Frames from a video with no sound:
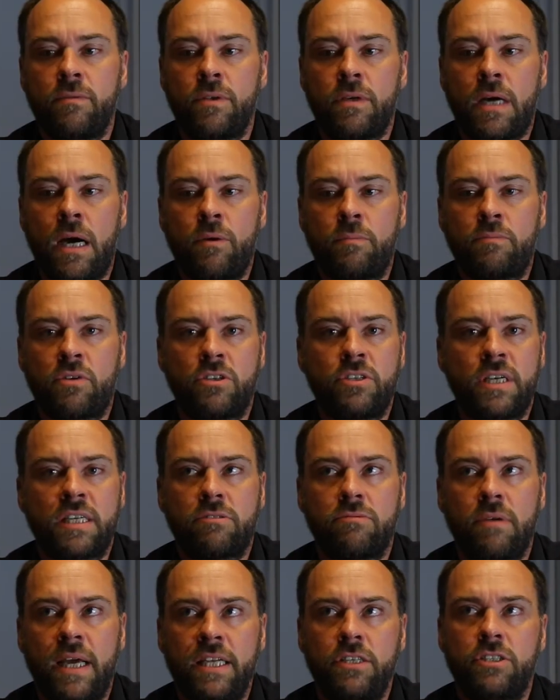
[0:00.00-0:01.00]
Our projects
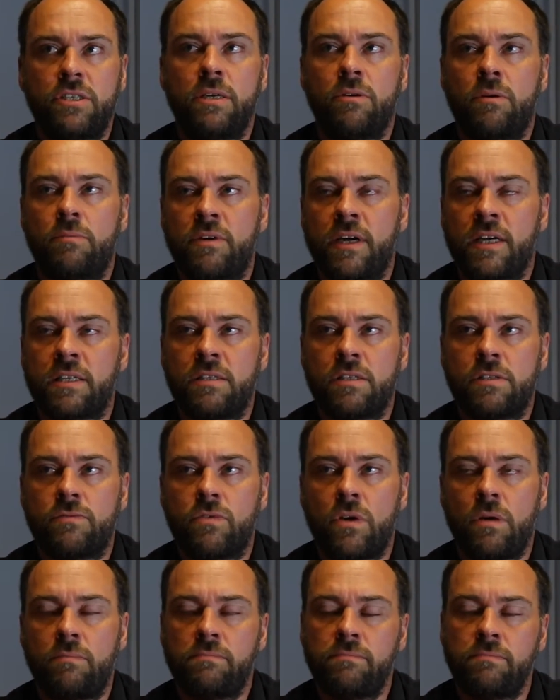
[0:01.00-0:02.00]
range in our practice
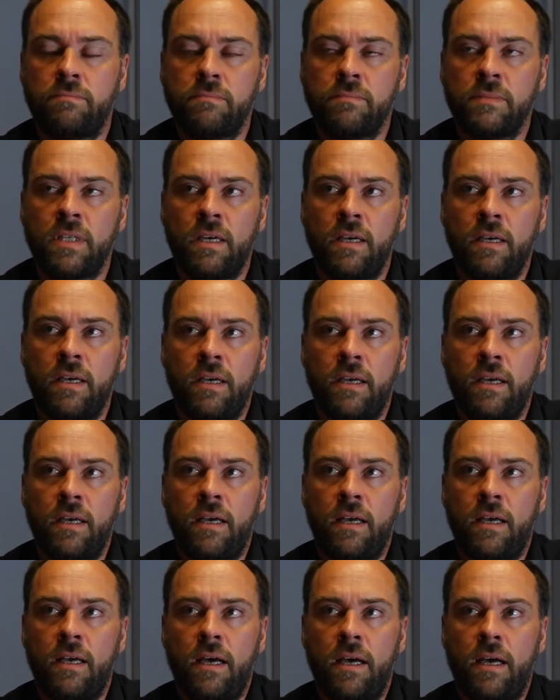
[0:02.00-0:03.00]
from
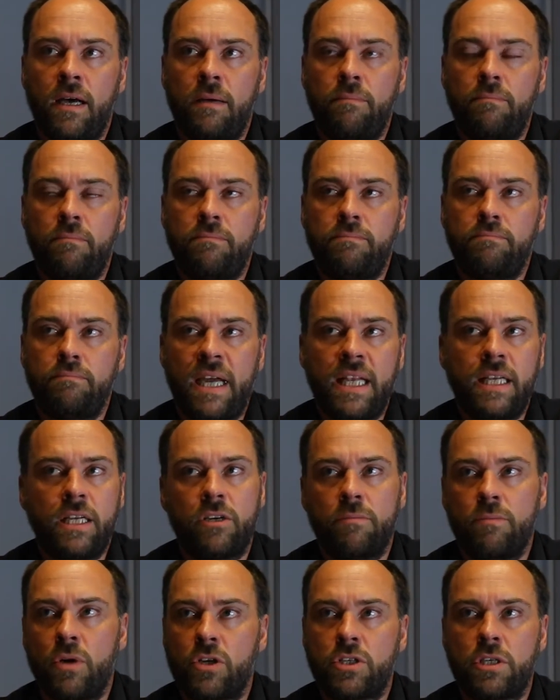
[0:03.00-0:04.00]
mainly
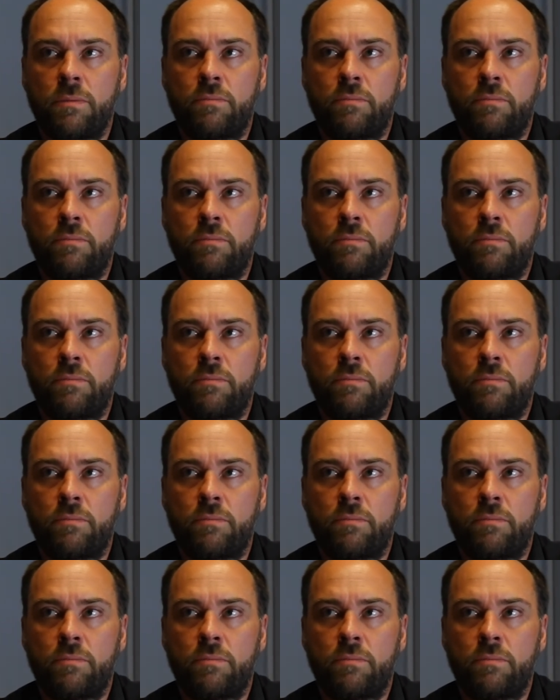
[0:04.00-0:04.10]
commercial